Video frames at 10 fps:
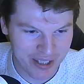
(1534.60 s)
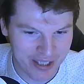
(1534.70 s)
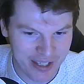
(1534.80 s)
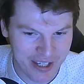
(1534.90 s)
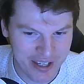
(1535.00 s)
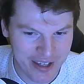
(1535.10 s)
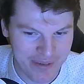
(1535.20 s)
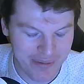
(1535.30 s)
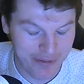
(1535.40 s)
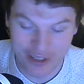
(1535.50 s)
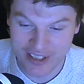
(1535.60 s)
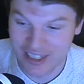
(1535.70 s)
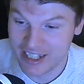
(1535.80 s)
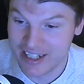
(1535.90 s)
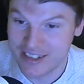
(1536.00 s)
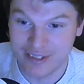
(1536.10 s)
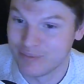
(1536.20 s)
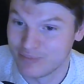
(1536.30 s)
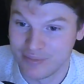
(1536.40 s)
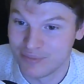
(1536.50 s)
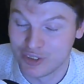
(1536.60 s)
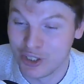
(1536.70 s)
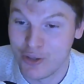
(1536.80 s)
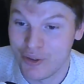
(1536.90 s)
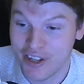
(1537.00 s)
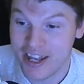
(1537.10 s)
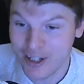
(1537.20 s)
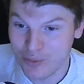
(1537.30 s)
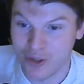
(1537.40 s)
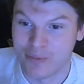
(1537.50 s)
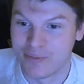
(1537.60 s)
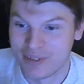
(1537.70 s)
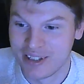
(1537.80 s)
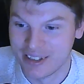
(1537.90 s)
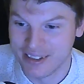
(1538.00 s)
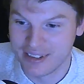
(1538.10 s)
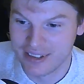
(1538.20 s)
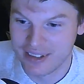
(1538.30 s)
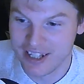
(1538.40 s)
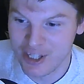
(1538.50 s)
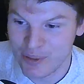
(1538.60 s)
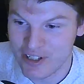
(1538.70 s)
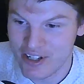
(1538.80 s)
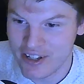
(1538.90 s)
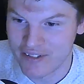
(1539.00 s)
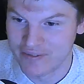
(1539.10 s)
for listening, and see you on the next one. Thank you and good night.